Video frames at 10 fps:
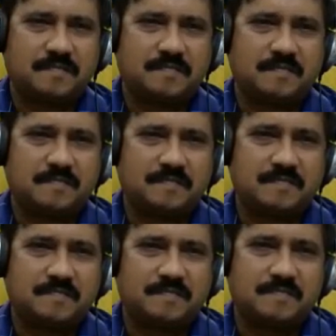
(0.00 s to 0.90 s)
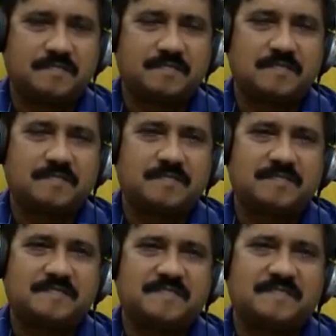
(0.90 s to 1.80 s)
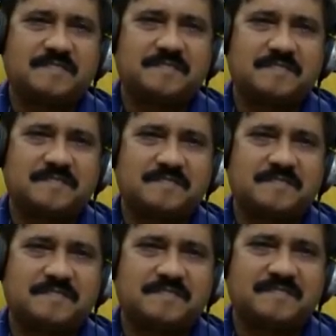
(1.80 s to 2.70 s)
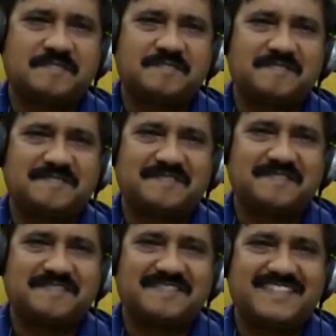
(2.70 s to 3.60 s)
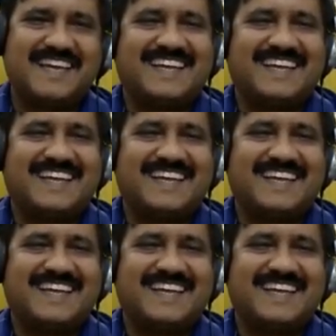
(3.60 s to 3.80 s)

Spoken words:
No words are spoken by the person on screen.